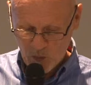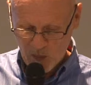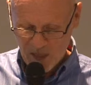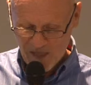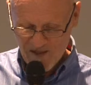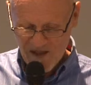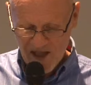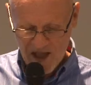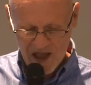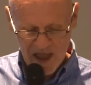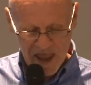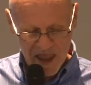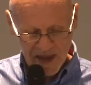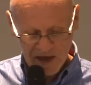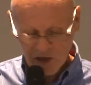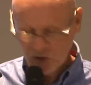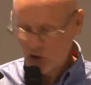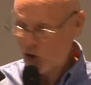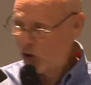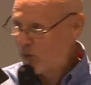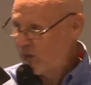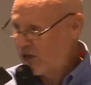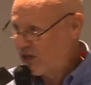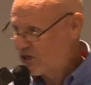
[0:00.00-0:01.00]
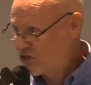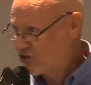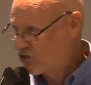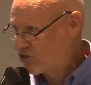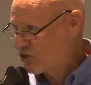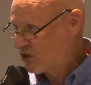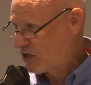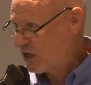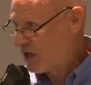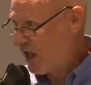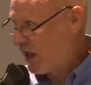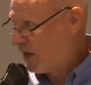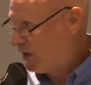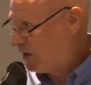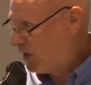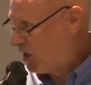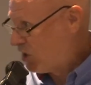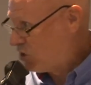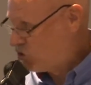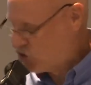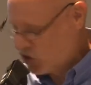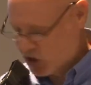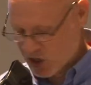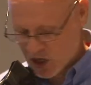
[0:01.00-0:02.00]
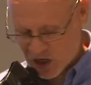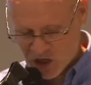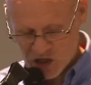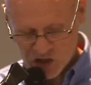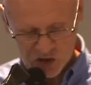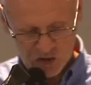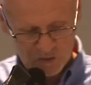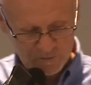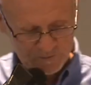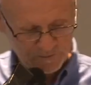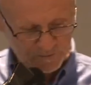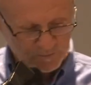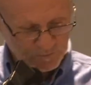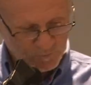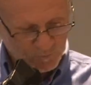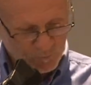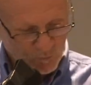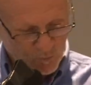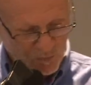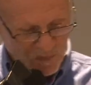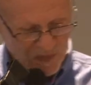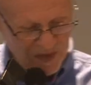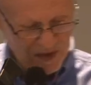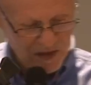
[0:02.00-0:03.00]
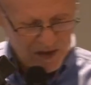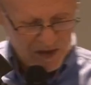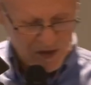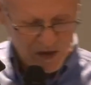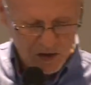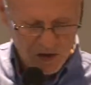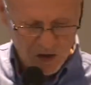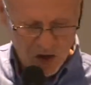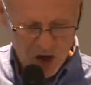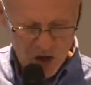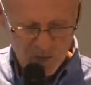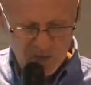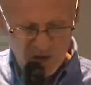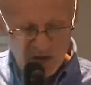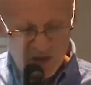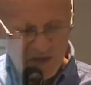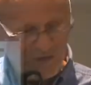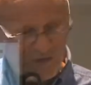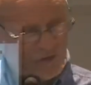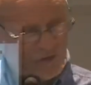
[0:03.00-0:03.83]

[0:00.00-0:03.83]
They are economics and education. I believe